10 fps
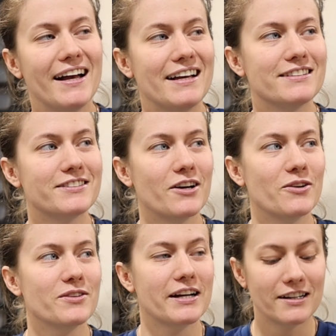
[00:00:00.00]
And
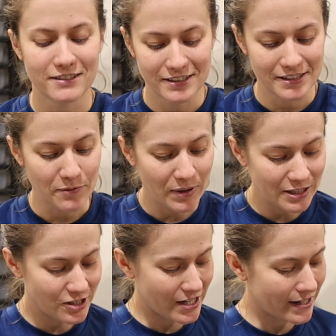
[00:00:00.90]
so there's the
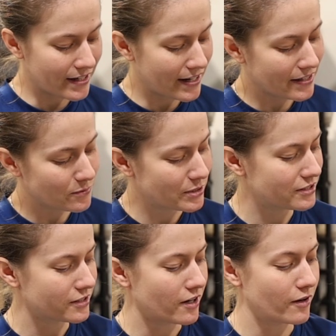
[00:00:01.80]
Geni,
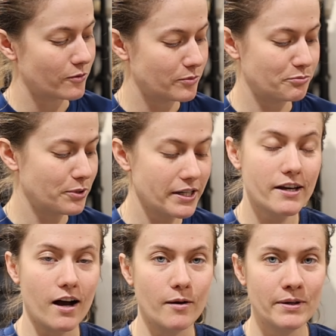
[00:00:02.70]
which are pretty
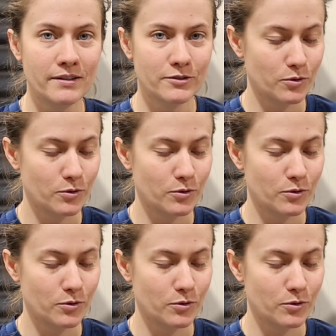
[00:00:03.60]
common.